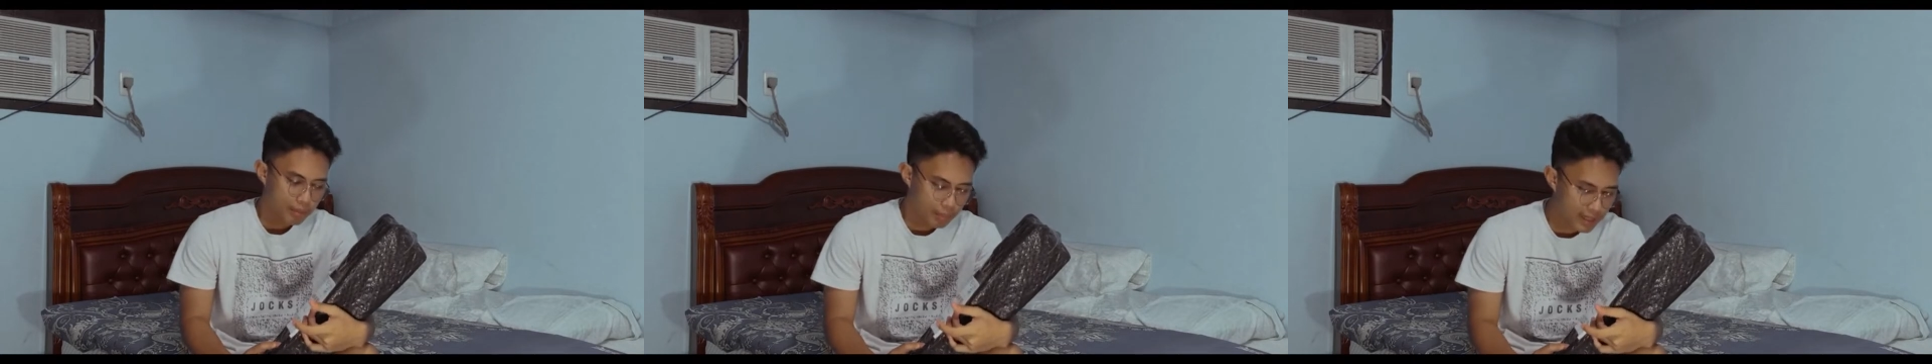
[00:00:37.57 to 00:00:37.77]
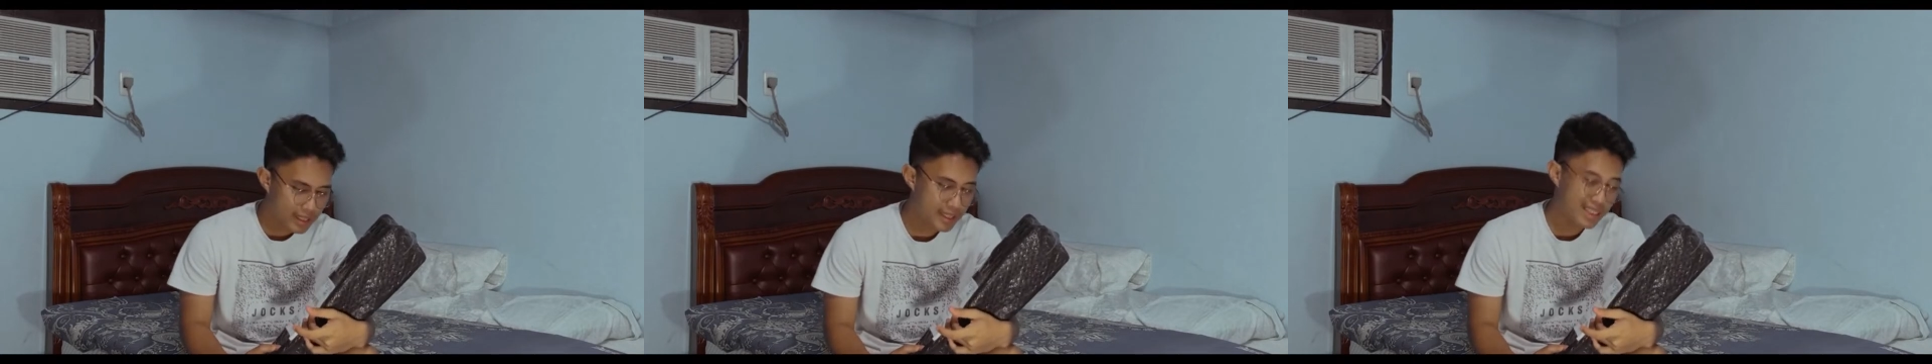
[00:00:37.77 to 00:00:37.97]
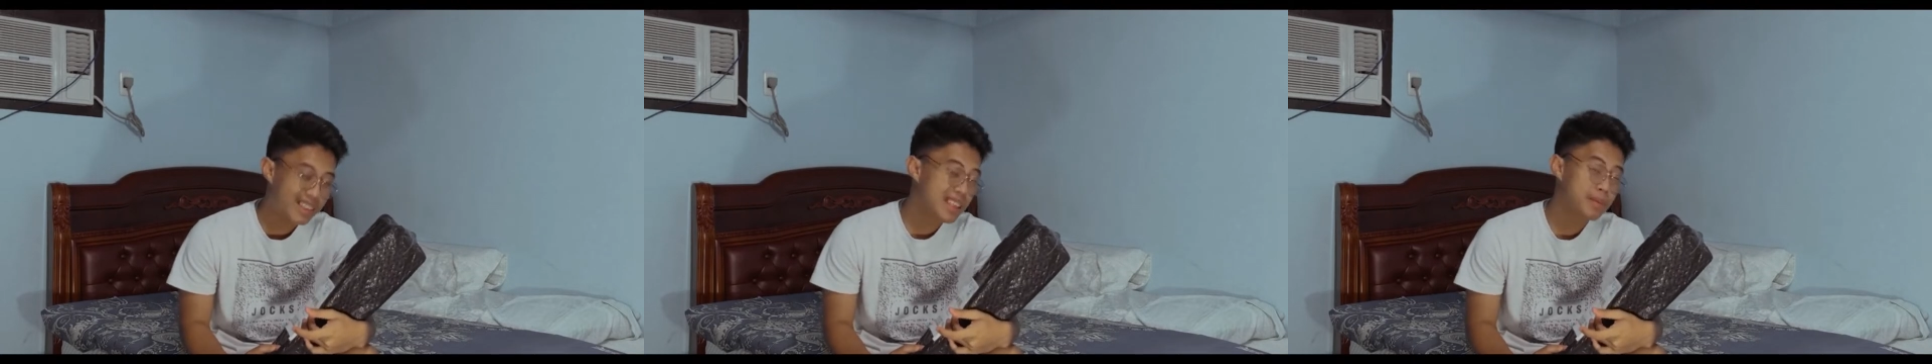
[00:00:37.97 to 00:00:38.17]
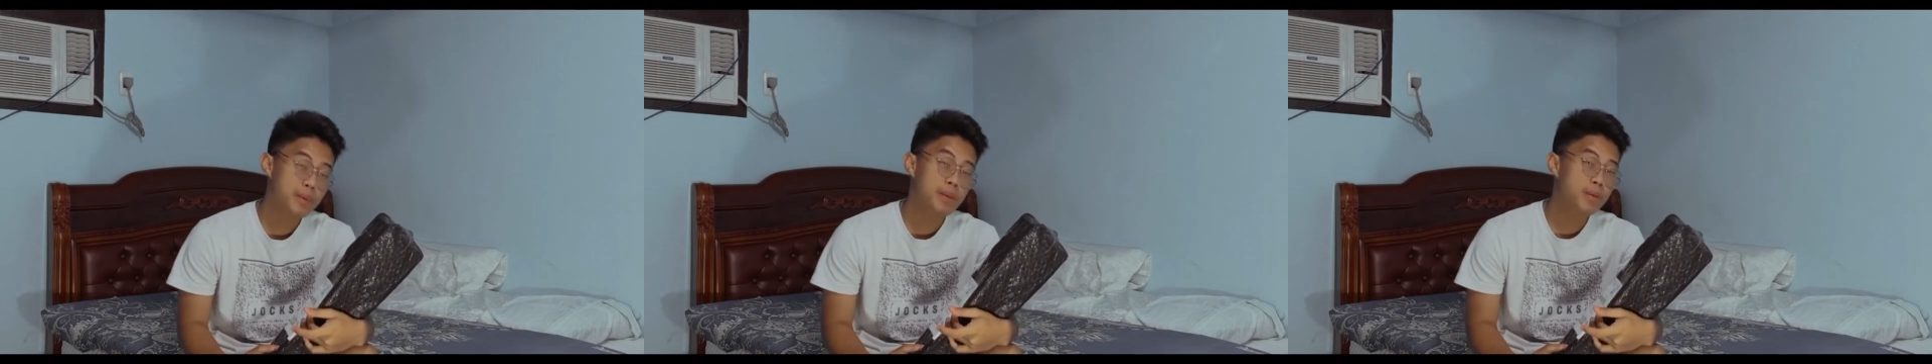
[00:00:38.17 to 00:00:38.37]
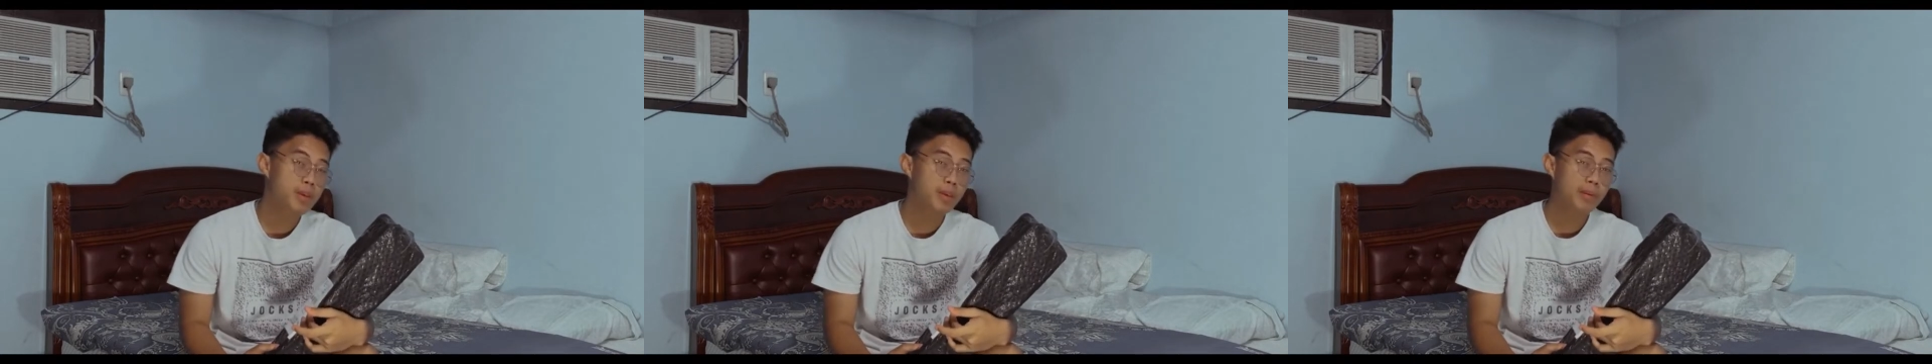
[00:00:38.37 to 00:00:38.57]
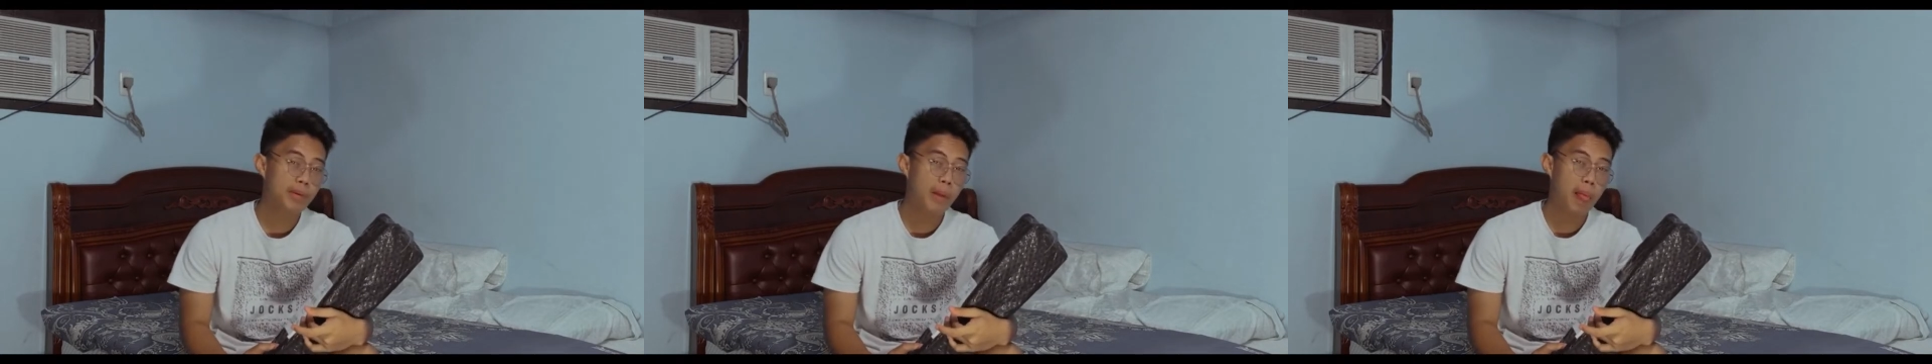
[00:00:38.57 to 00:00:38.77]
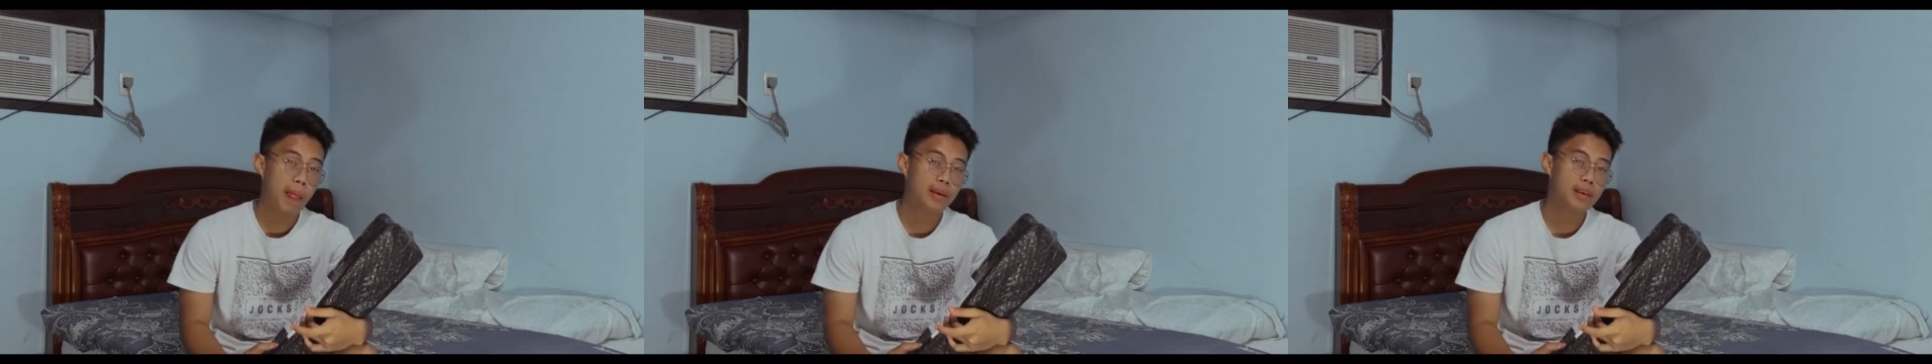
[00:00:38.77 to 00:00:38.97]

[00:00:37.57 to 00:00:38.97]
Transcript: please hit that subscribe